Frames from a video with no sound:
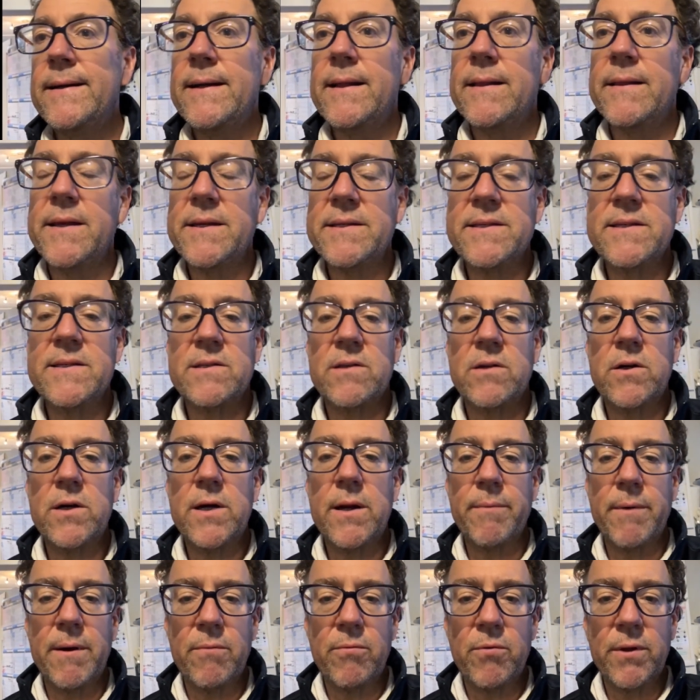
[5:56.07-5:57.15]
lessons learned, I'm
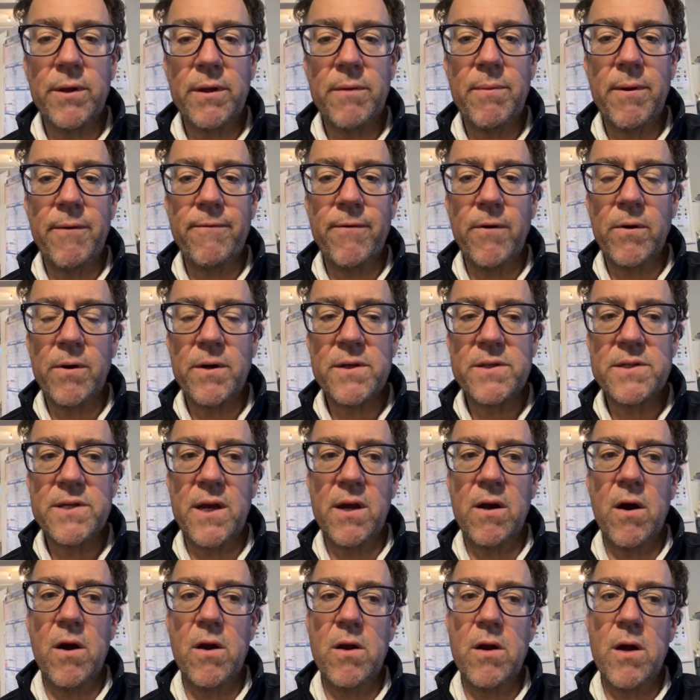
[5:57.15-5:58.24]
going to really be focusing
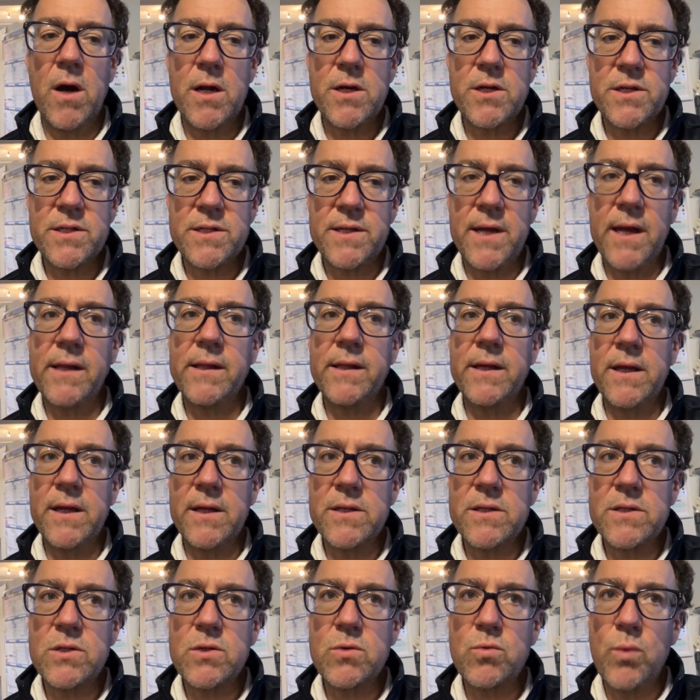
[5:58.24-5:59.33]
on not just cycling and
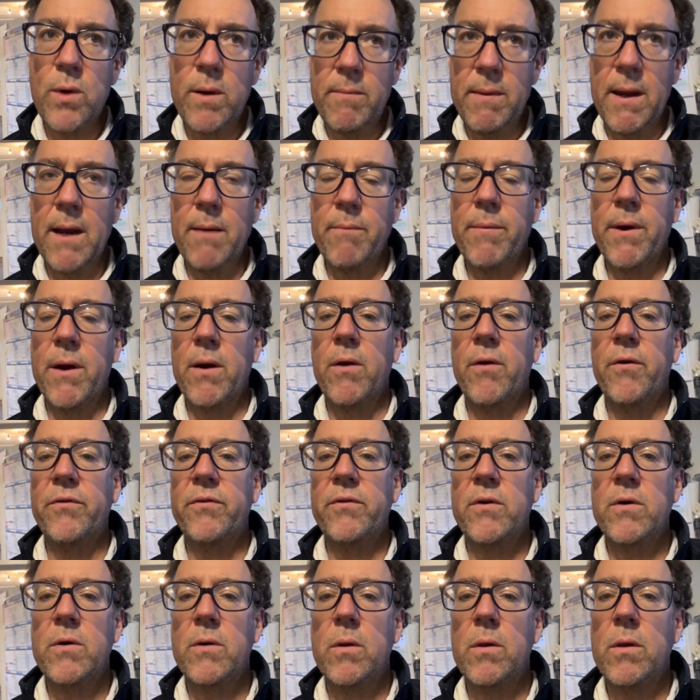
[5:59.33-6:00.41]
swimming, but
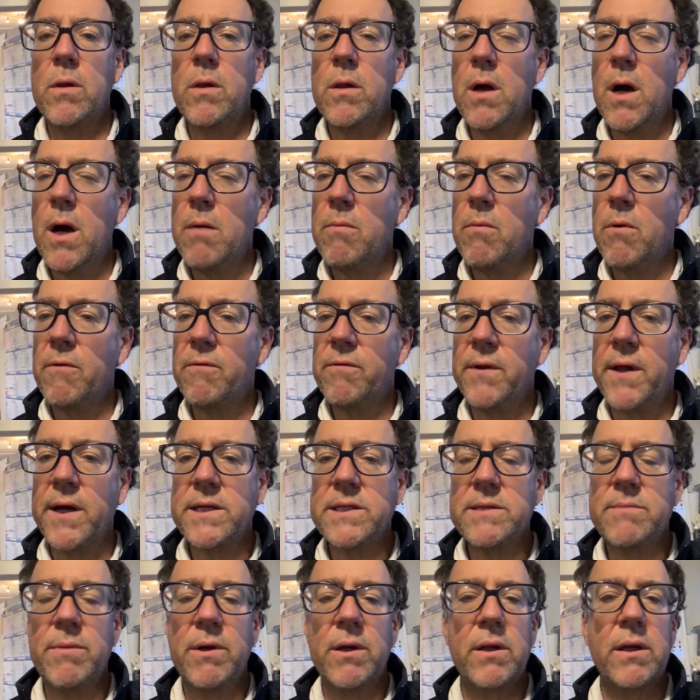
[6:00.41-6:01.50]
also a lot more
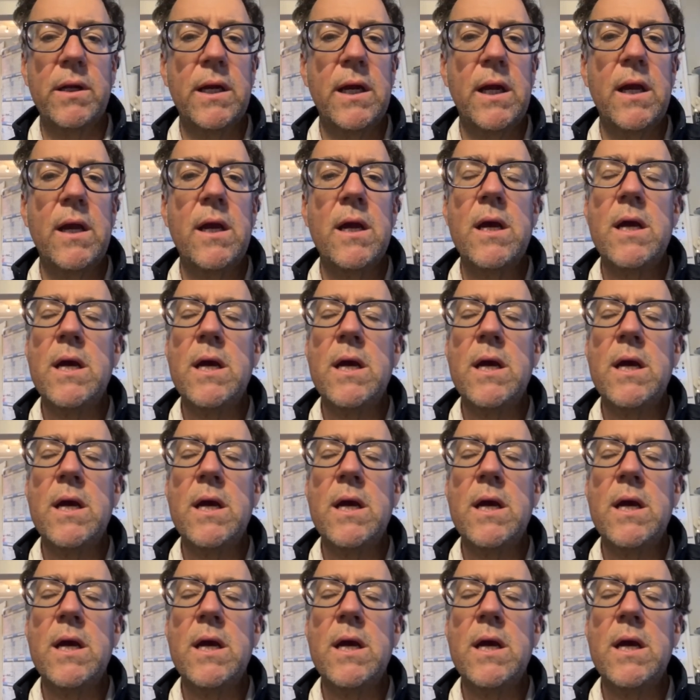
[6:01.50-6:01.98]
flexibility,